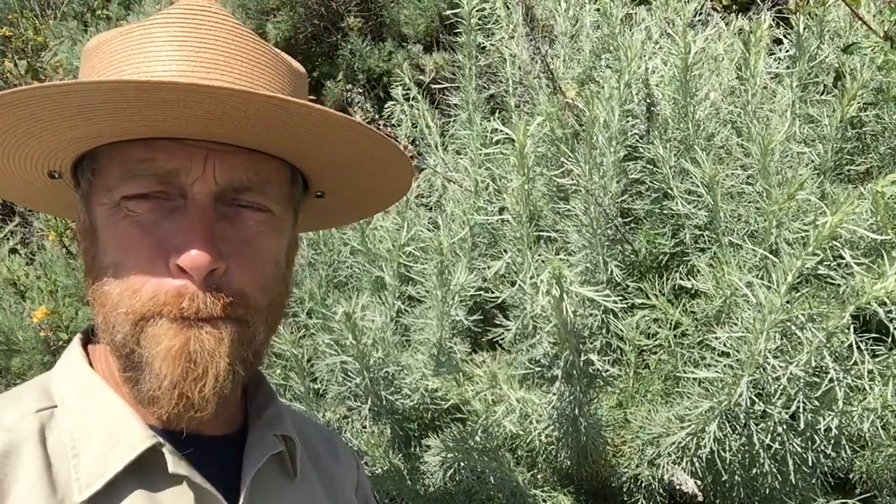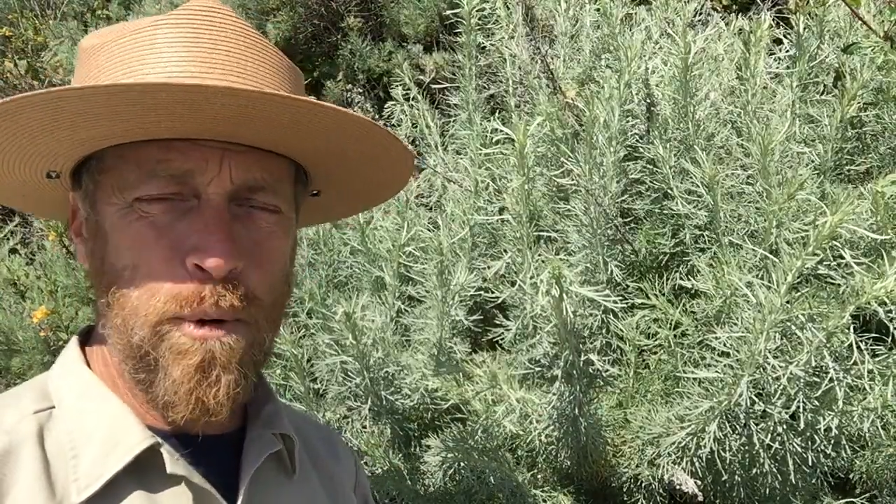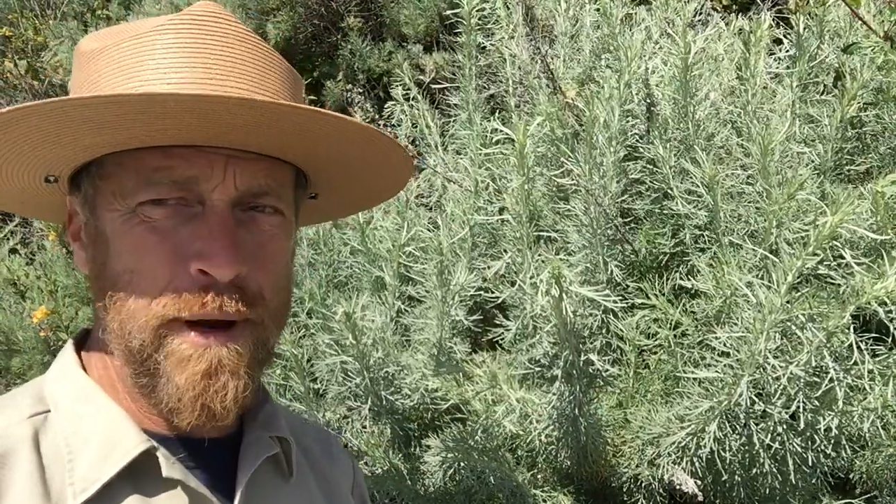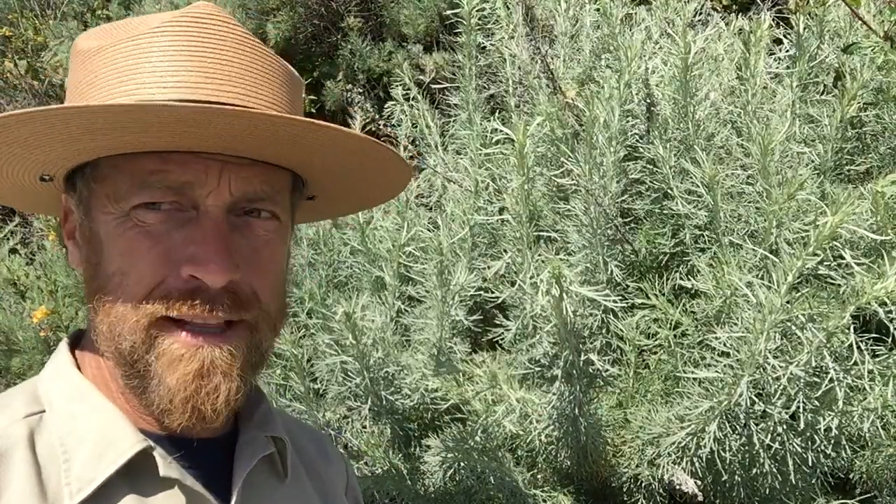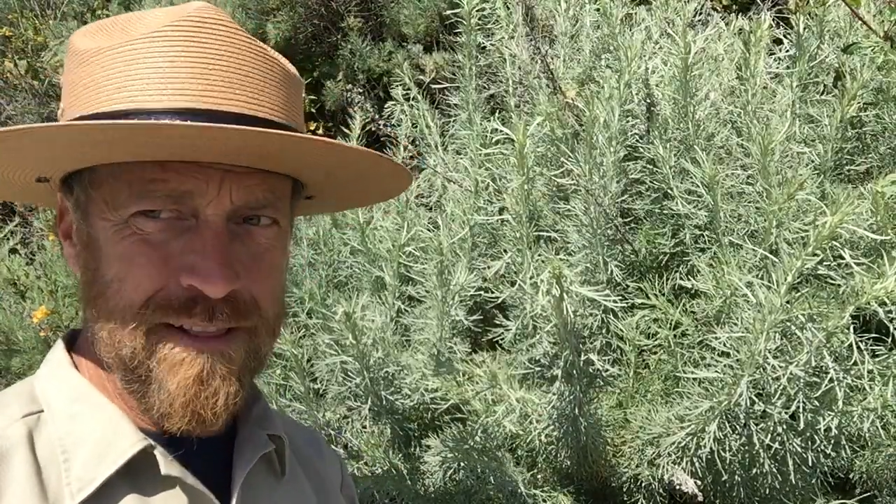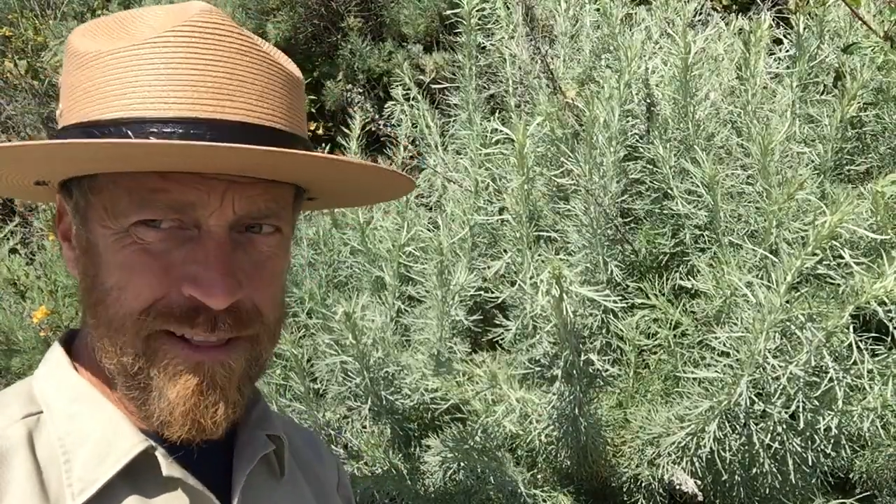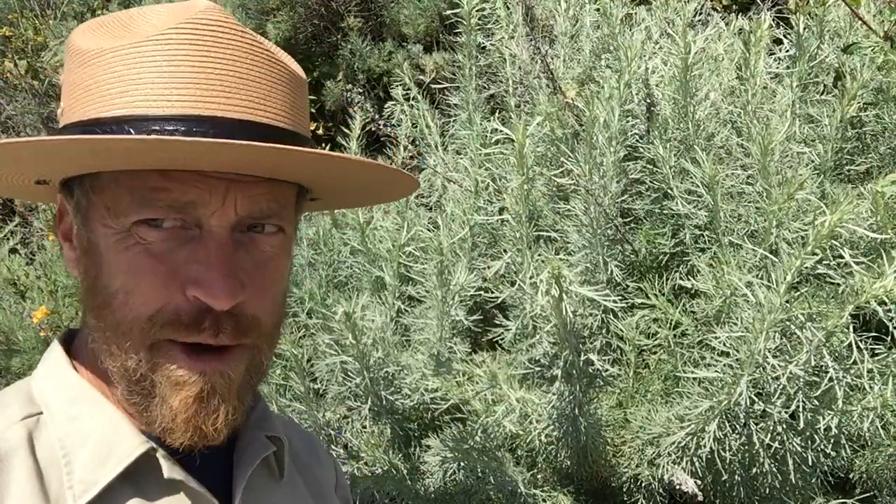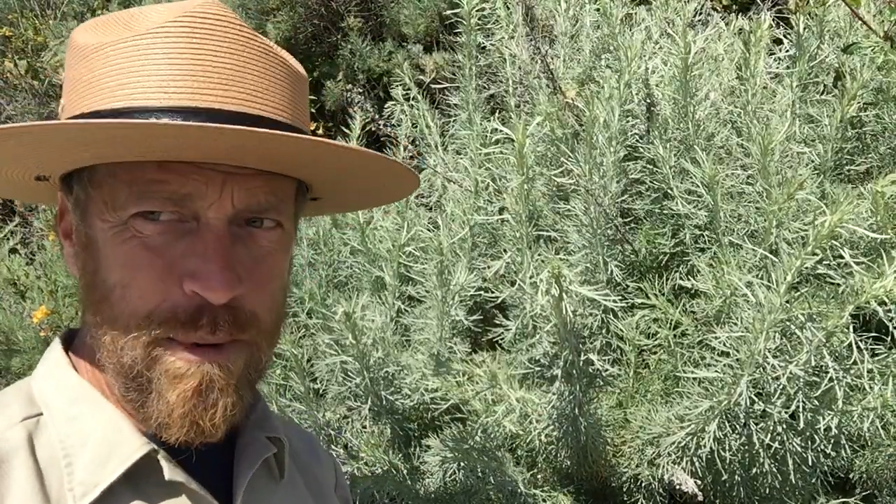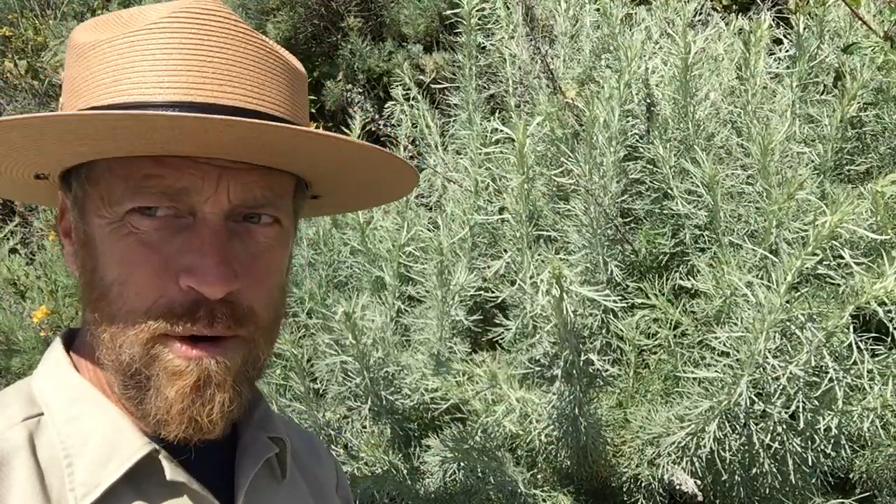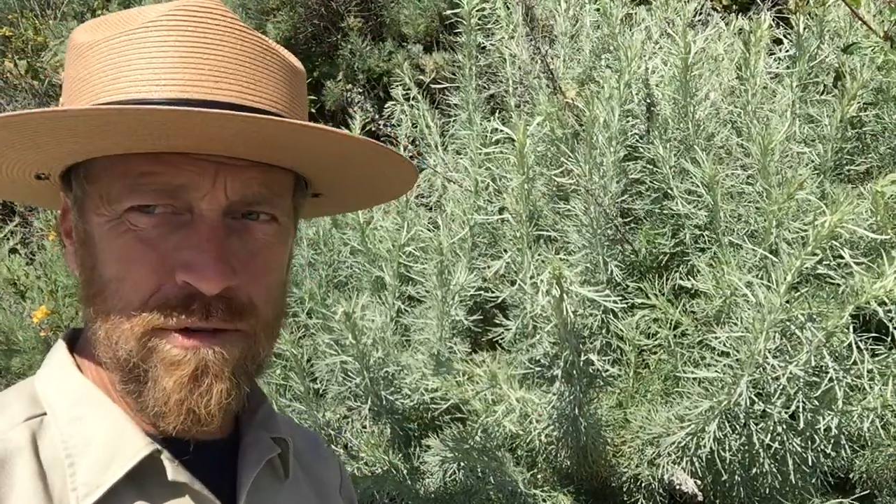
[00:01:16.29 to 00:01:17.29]
Point
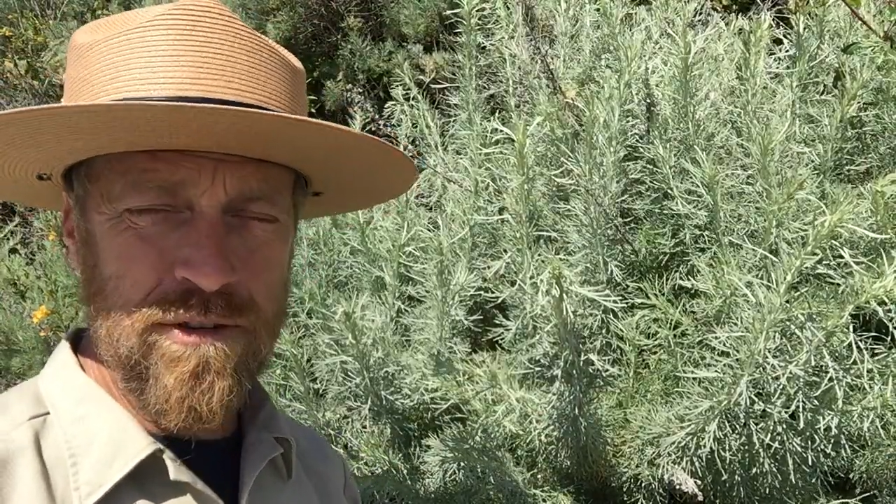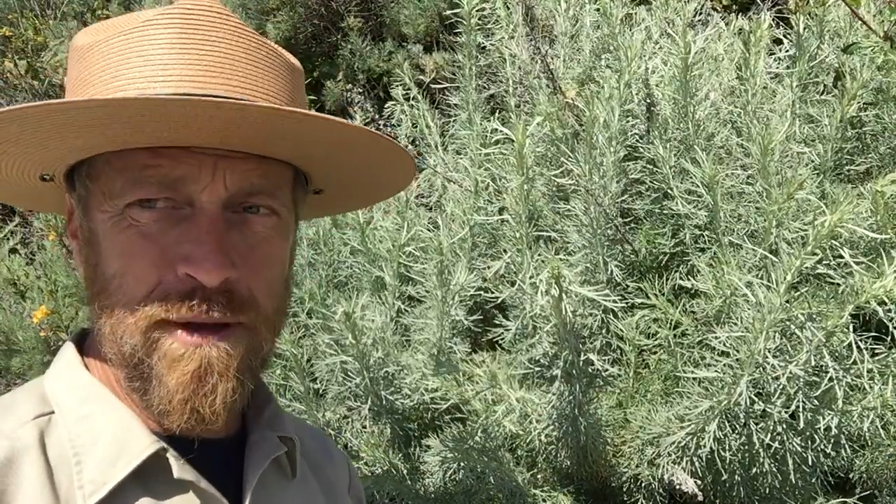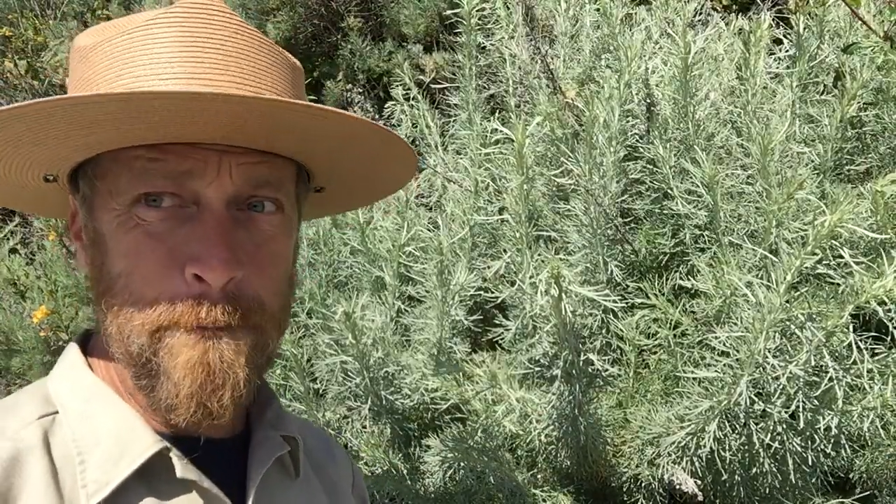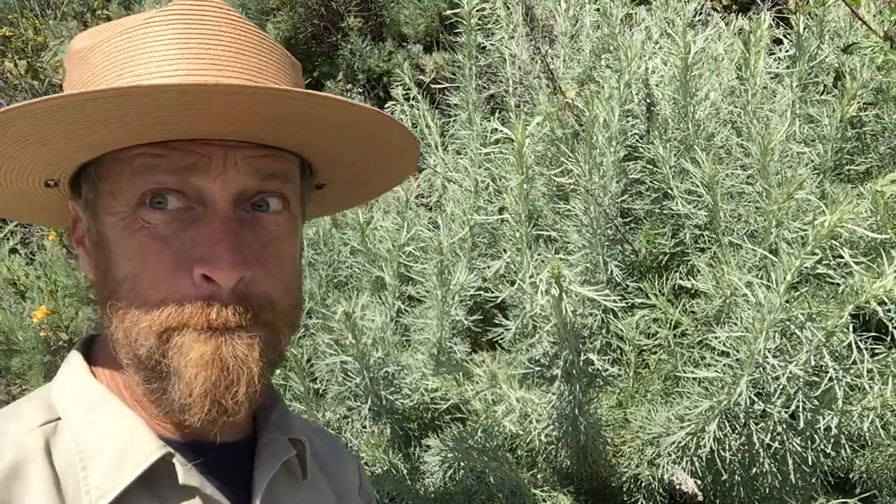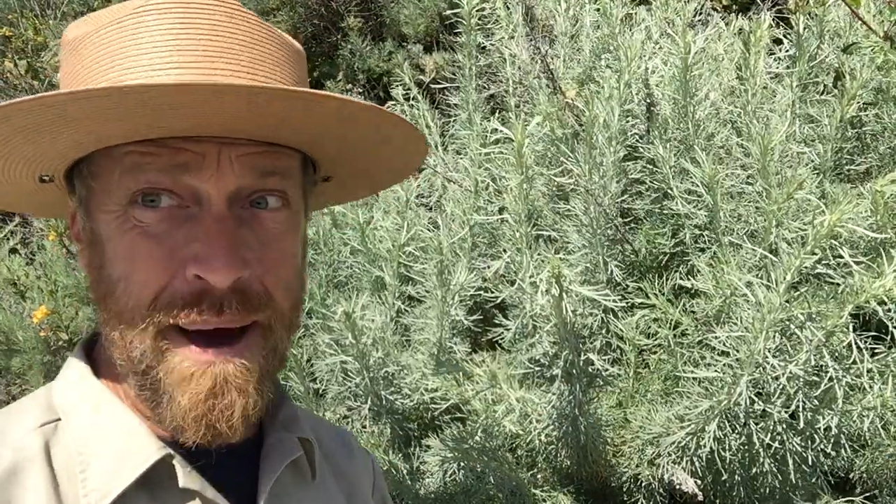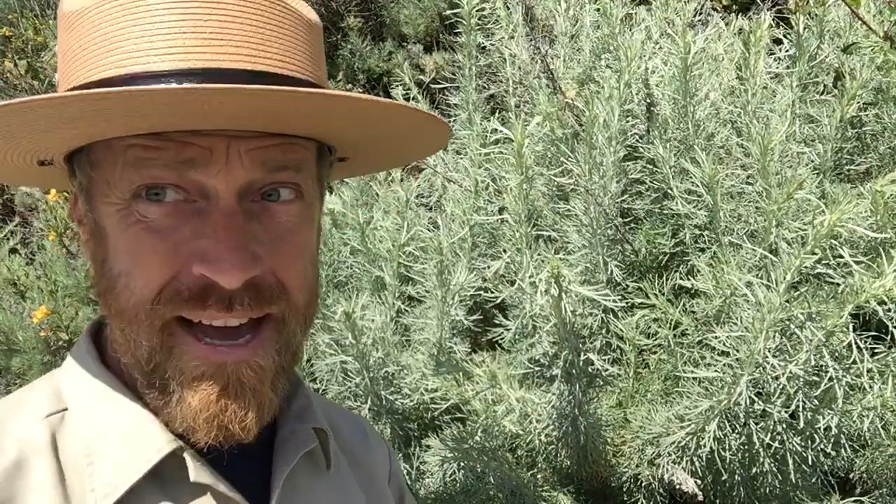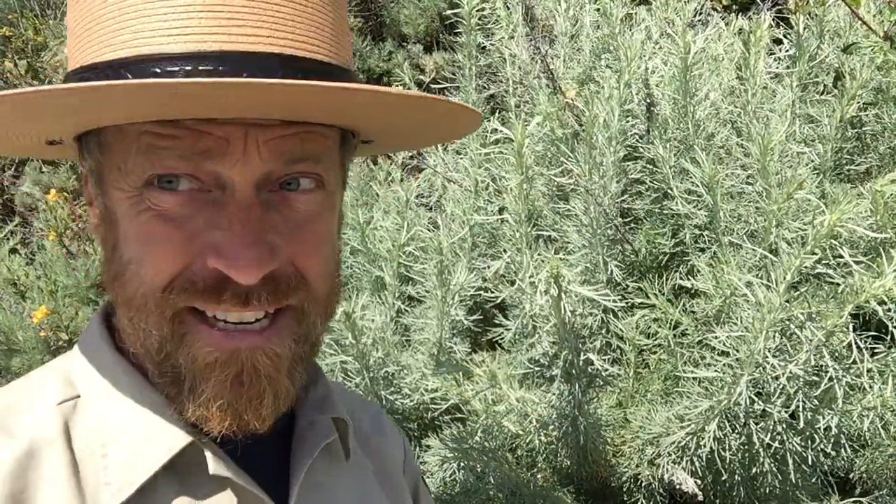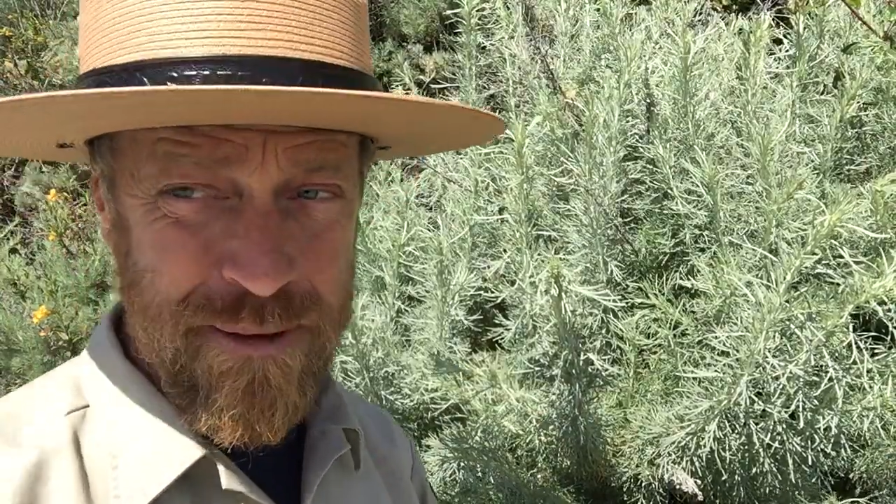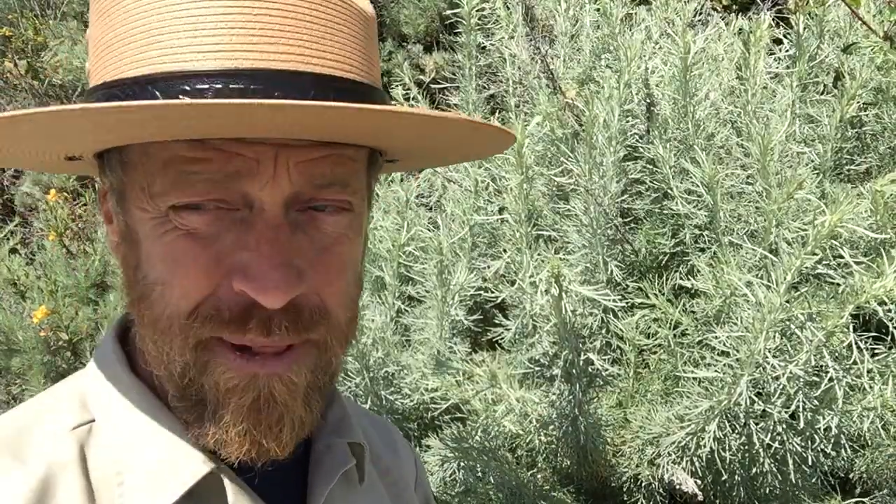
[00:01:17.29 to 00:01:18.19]
Lobos Botany